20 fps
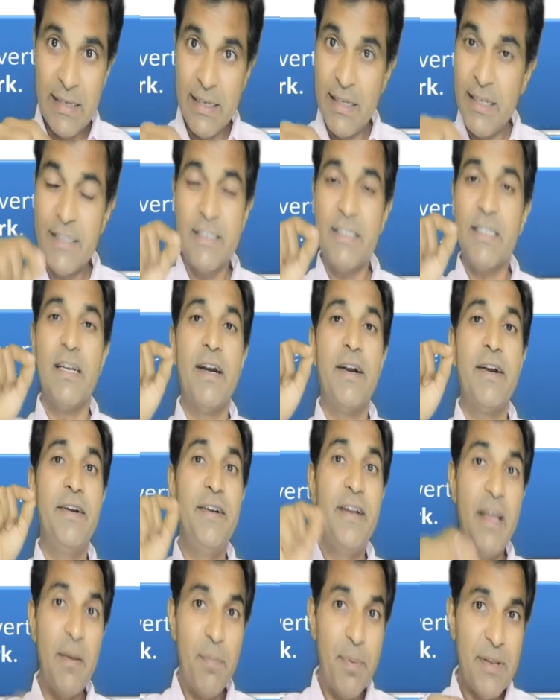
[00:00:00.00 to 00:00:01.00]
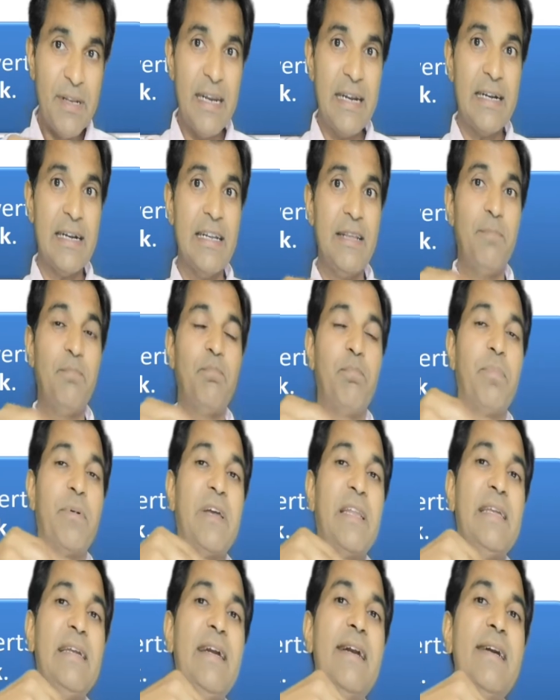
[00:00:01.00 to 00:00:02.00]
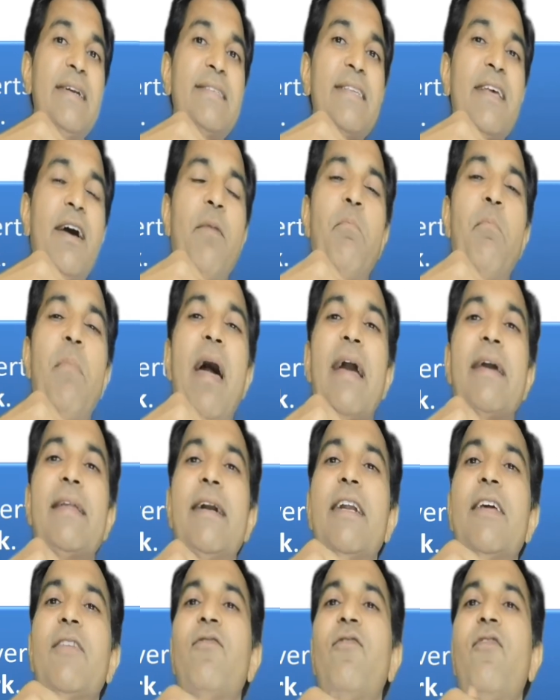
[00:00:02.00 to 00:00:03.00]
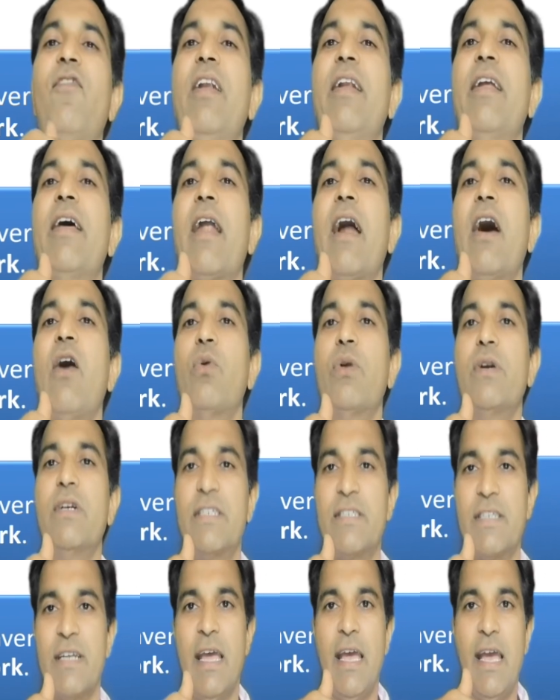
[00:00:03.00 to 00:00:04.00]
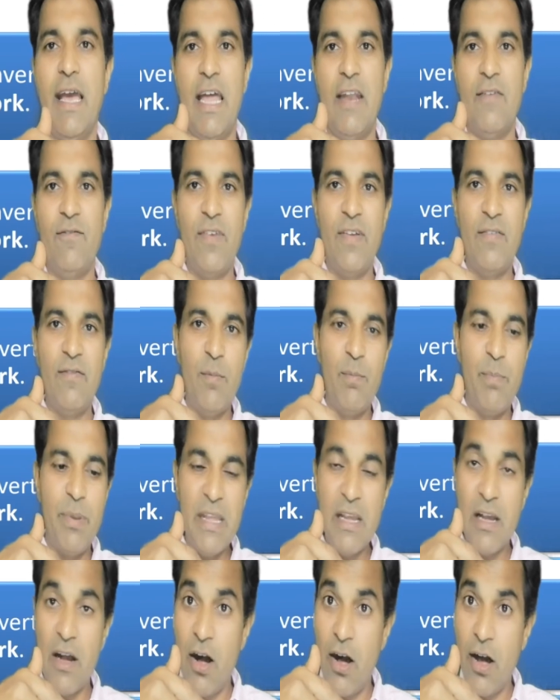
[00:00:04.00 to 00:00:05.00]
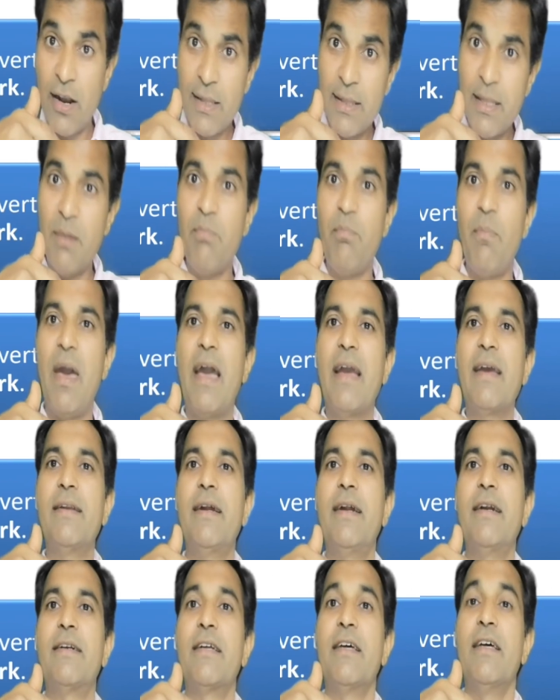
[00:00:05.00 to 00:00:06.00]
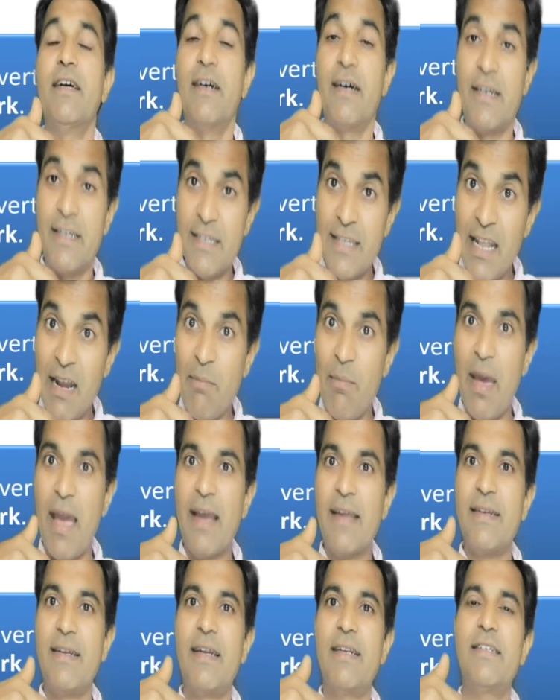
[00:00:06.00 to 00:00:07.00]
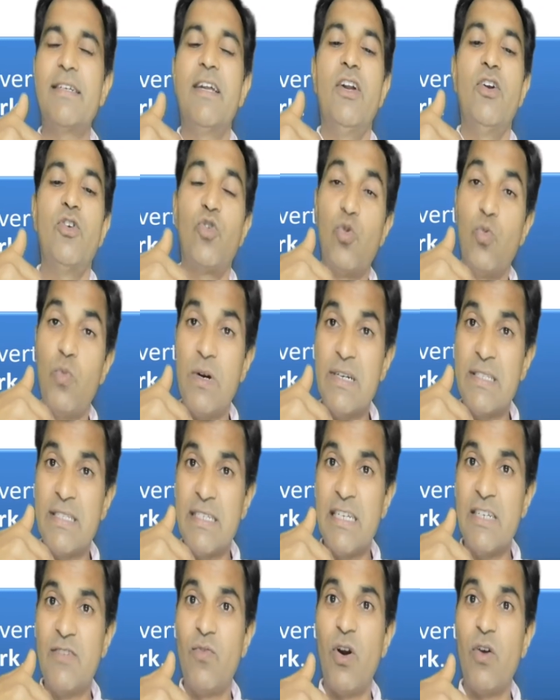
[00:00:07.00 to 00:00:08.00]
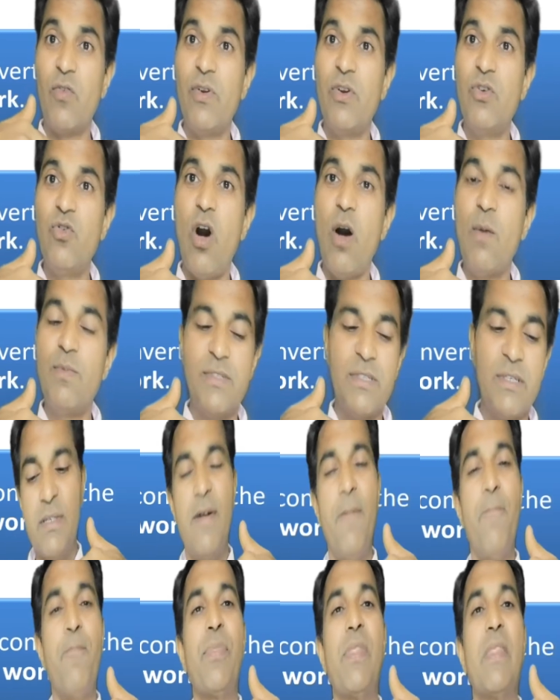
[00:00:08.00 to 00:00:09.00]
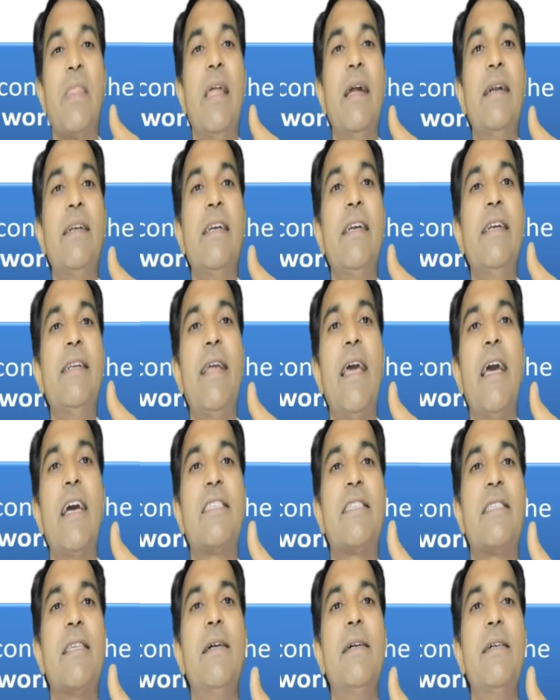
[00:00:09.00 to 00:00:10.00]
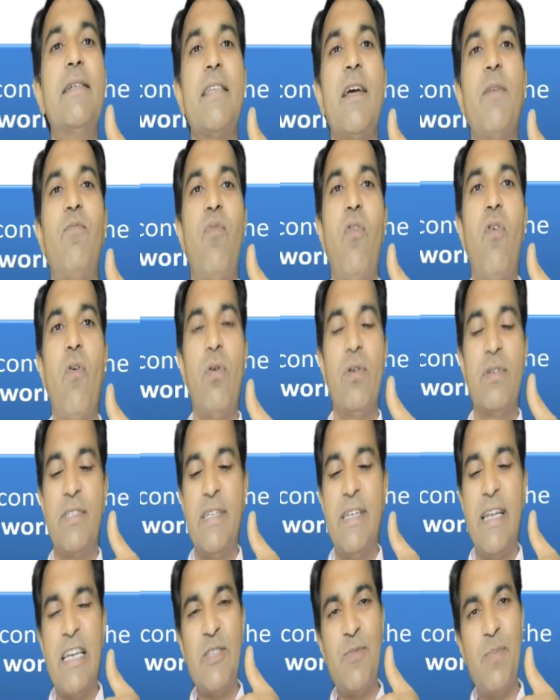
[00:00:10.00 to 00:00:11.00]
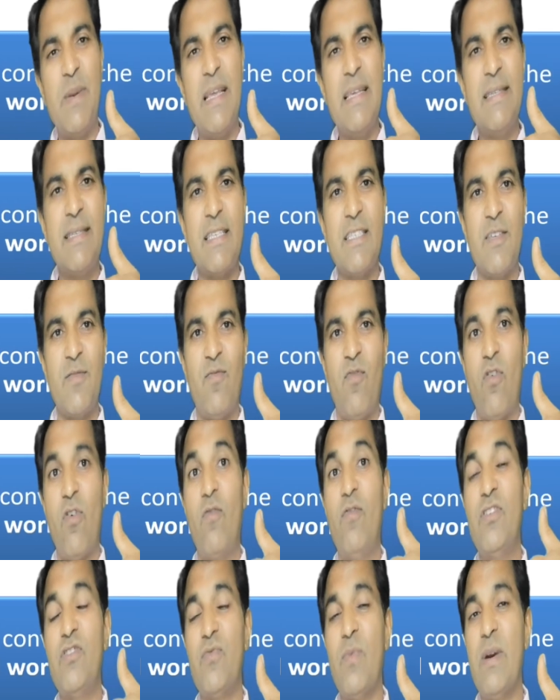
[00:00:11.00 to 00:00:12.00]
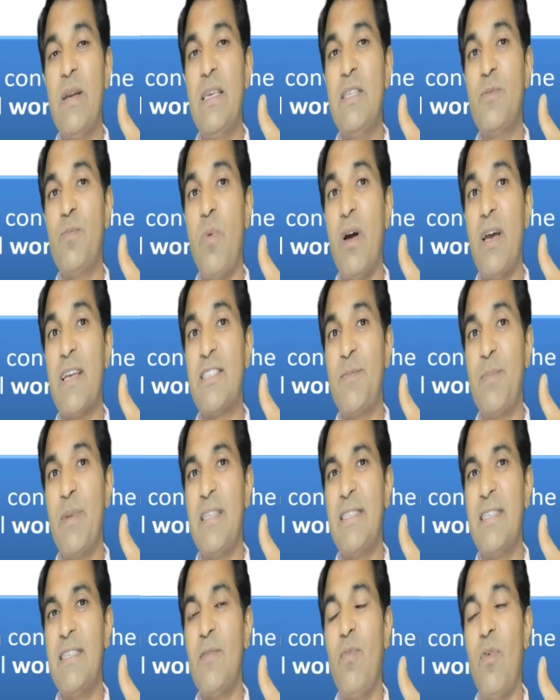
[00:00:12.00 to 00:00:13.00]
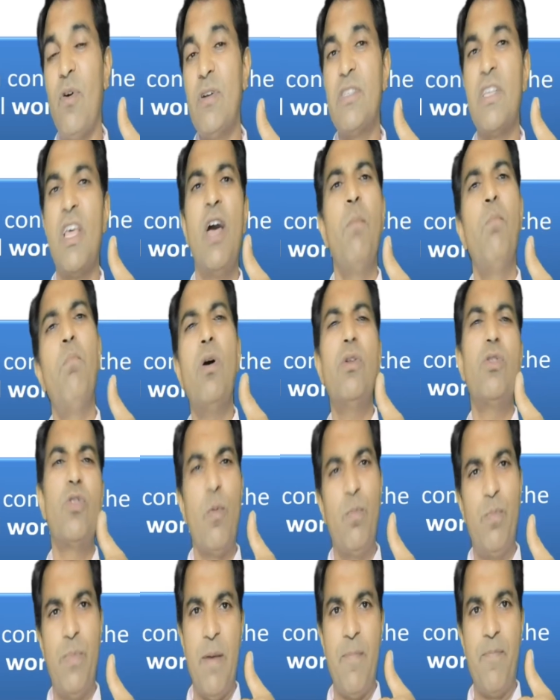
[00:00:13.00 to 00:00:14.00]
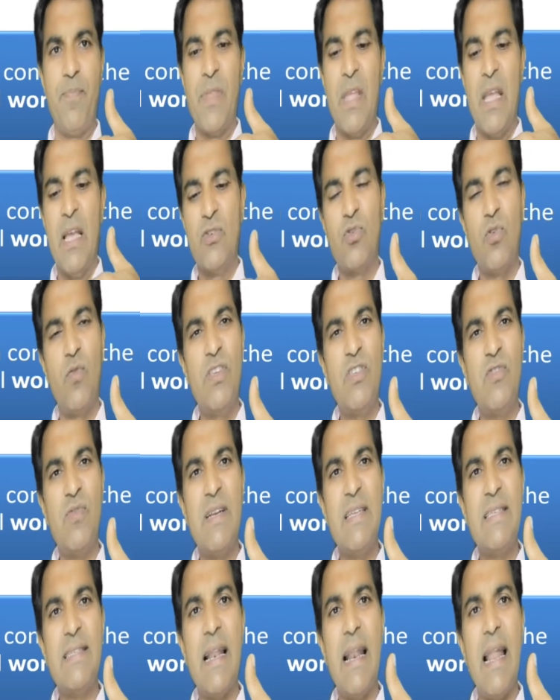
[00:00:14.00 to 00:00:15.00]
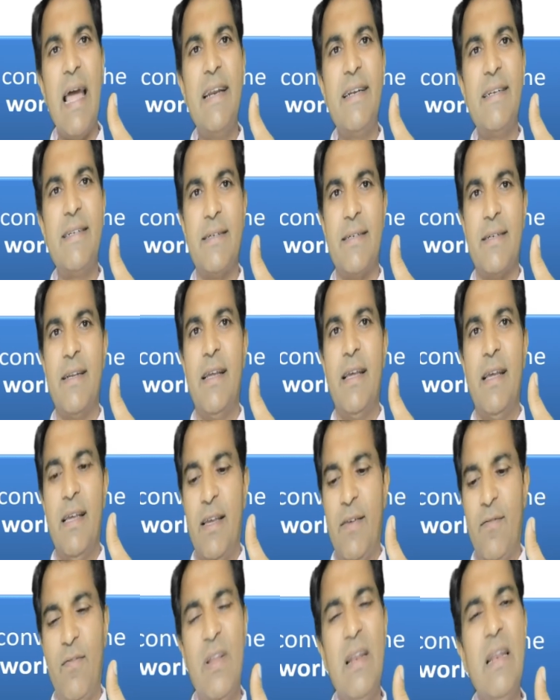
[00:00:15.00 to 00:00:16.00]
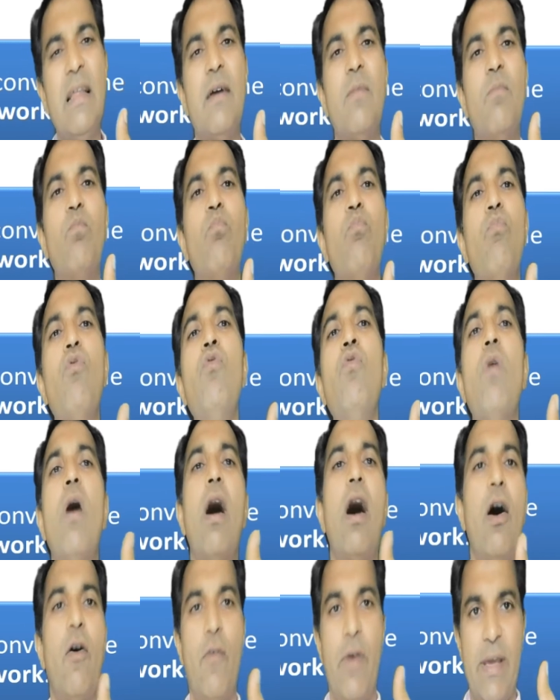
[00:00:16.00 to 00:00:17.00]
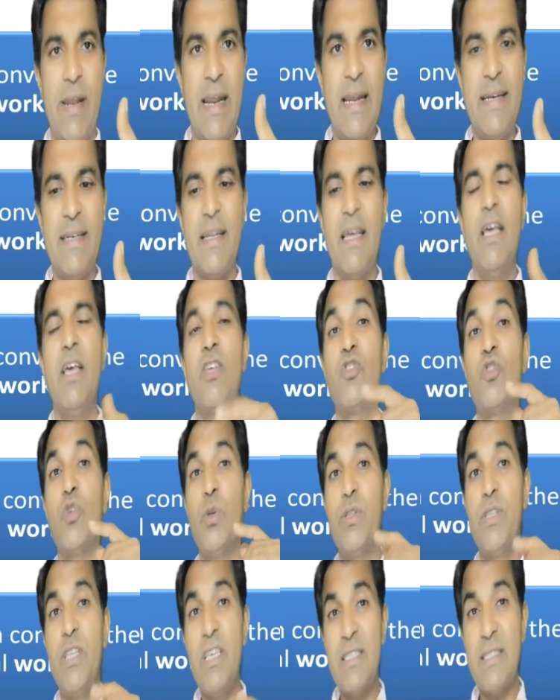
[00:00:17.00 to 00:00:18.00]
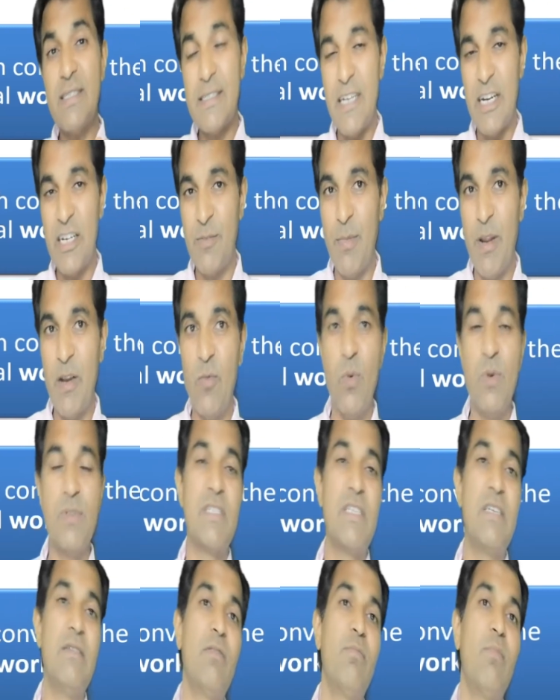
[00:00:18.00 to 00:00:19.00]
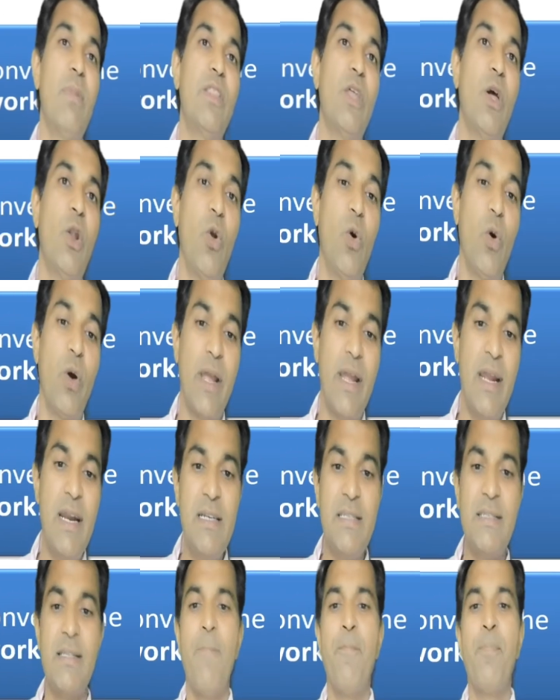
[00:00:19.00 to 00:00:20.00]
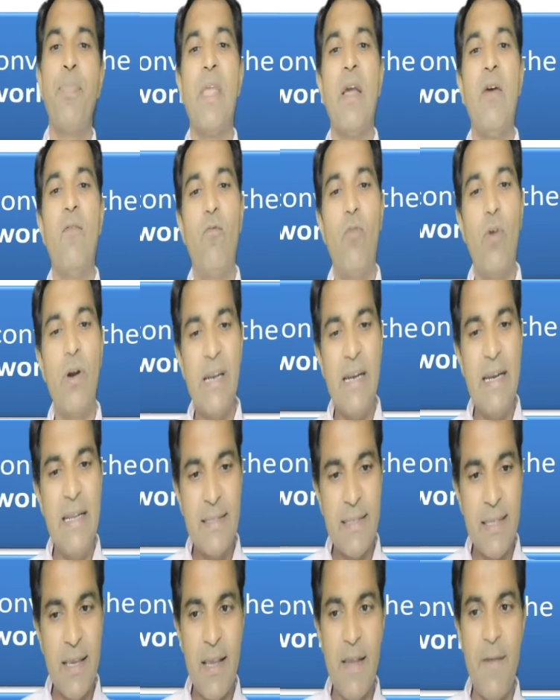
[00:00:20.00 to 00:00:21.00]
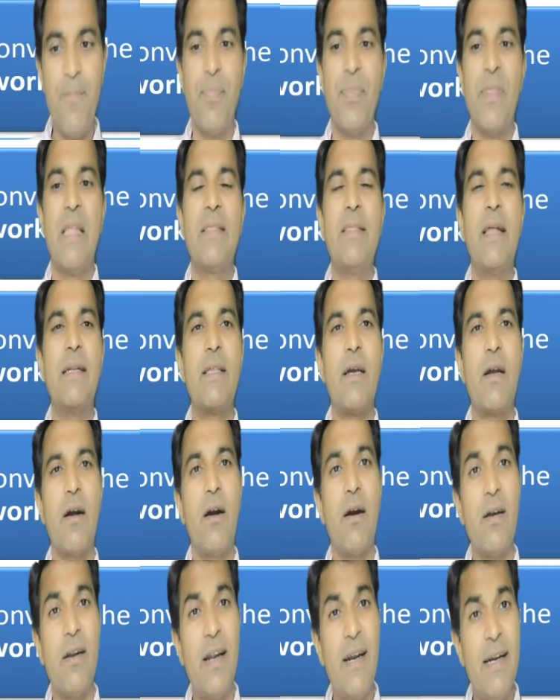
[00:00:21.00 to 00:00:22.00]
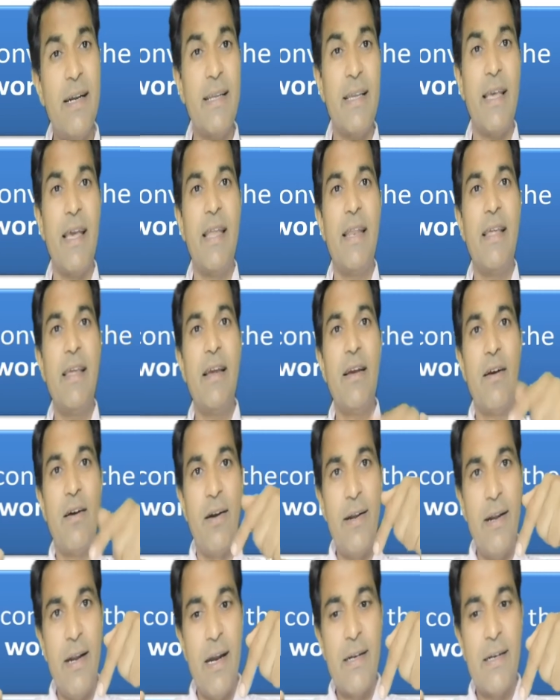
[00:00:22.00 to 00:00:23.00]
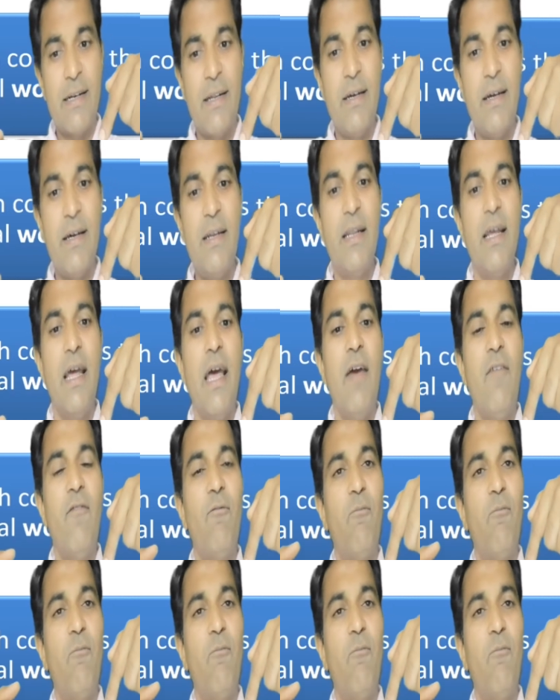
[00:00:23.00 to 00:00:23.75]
it definitely creates a magnetic field around it and when we bring another magnet a real magnet towards it what we do observe that it exerts a force it experiences a force which one is experiencing force both of them so which one is the lighter will move away right so this statement was given by the Lorentz what did he say that the current carrying conductor